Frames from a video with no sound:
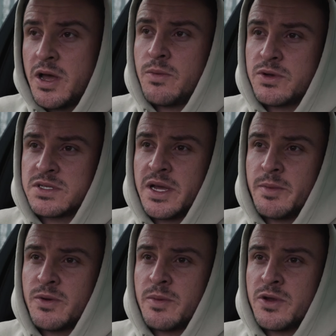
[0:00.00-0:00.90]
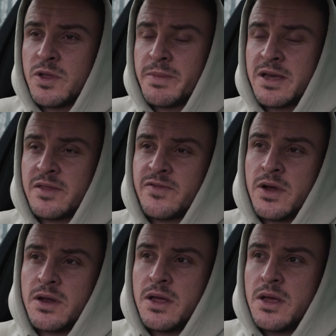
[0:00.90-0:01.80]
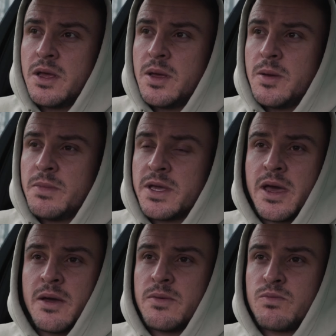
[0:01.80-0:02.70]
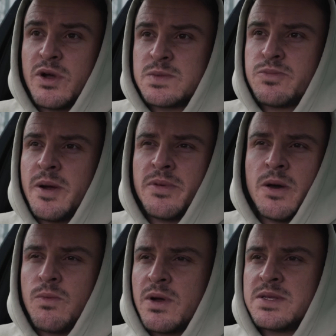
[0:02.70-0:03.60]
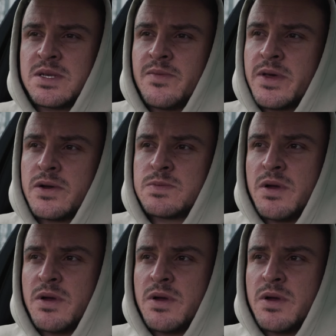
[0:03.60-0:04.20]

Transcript: what's the name, equipment on the back and the front. But yeah, one's Brembo, one's something else.